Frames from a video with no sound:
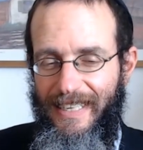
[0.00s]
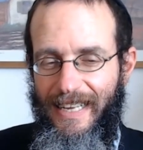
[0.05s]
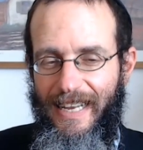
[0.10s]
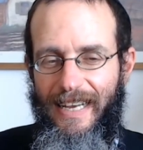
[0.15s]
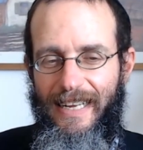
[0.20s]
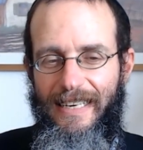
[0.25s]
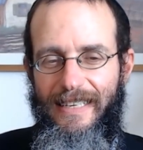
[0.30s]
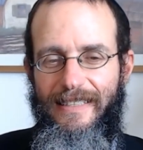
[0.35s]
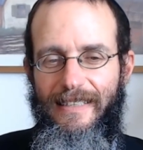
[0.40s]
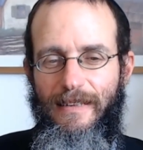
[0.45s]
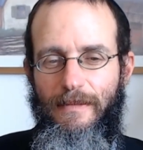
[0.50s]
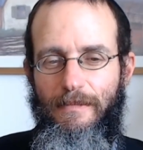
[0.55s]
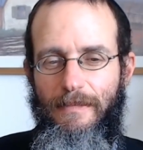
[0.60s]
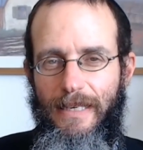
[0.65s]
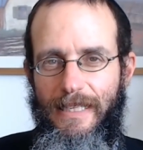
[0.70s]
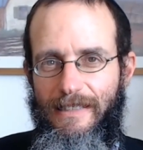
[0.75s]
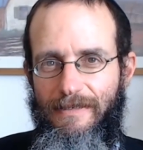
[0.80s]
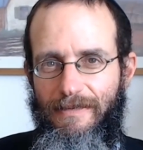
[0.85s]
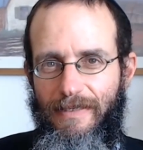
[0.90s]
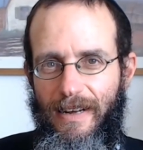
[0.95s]
and it's a
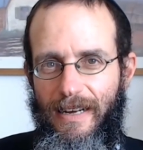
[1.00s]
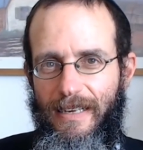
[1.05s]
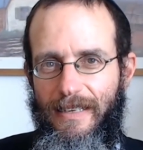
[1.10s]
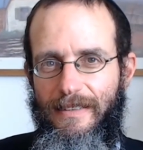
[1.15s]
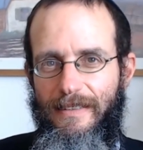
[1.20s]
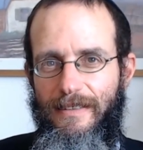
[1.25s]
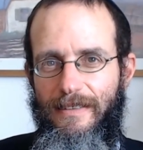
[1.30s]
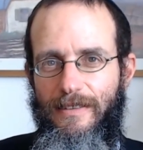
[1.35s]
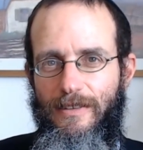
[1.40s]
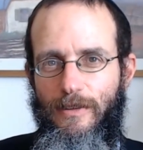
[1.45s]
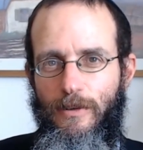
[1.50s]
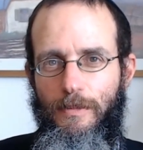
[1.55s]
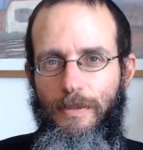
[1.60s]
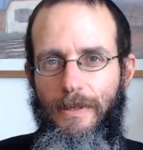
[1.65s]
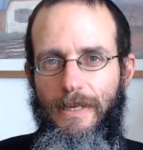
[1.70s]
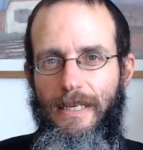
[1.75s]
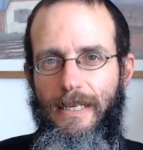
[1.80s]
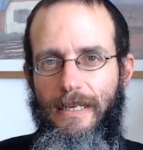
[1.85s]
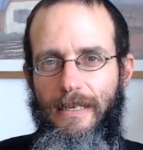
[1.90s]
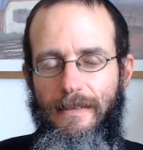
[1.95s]
mitzvah to
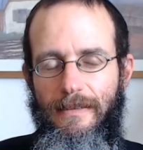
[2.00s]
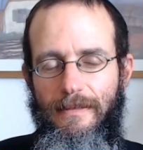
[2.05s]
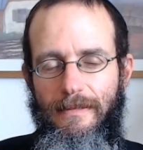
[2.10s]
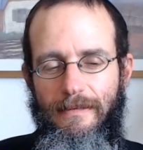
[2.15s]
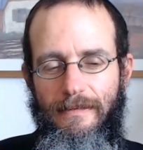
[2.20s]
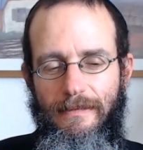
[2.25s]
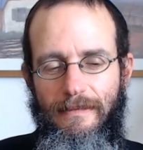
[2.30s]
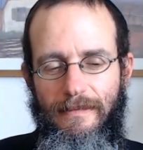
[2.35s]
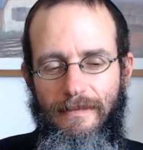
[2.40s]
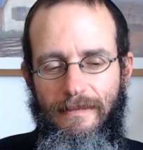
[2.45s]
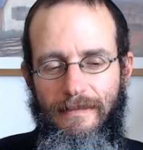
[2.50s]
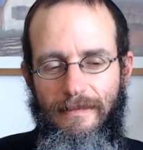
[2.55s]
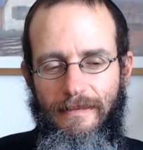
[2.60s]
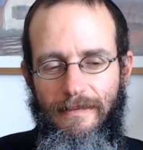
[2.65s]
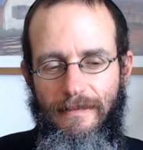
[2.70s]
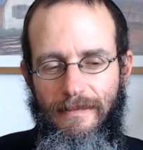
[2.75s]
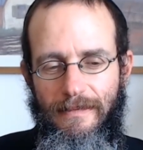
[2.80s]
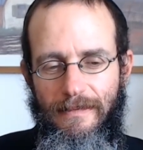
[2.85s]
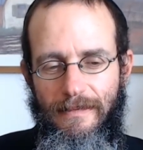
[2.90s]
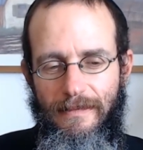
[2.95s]
be
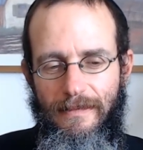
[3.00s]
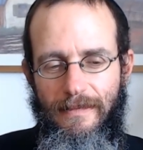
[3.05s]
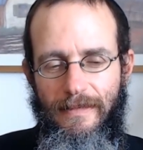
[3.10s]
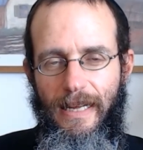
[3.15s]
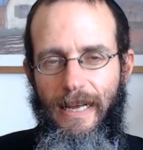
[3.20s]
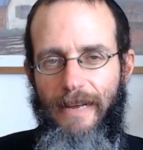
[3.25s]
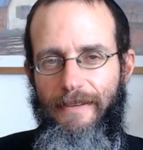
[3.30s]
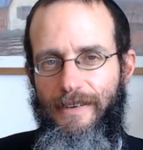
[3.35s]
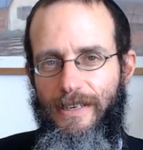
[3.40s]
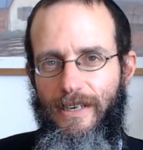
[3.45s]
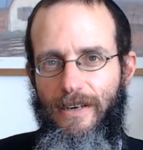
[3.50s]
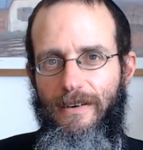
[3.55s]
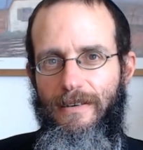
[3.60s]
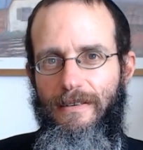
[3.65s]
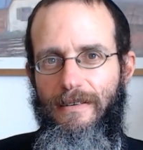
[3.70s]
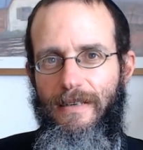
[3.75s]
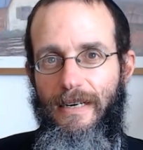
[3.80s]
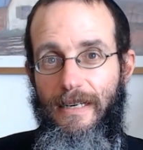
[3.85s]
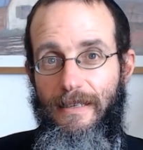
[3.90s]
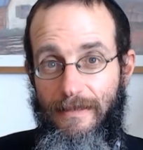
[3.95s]

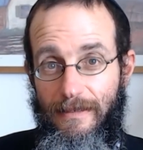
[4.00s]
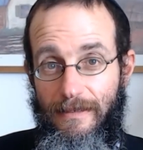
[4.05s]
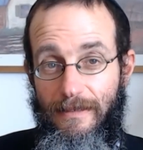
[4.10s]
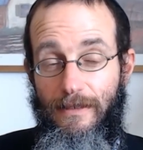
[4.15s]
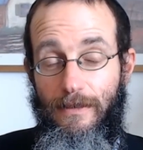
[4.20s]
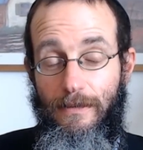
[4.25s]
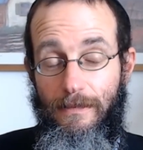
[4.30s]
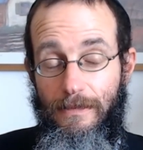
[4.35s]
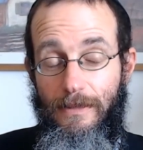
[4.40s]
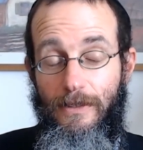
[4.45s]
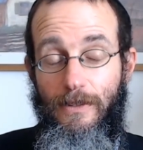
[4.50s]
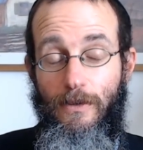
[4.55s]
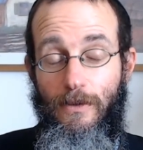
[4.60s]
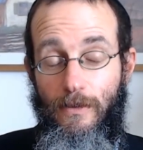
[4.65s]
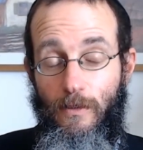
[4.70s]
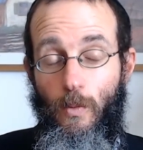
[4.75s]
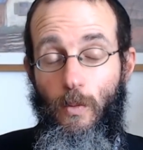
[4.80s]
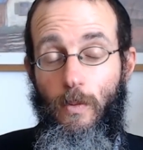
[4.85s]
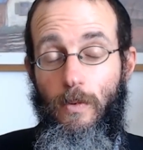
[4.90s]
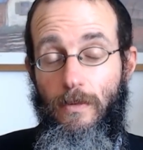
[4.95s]

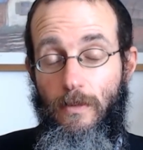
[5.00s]
to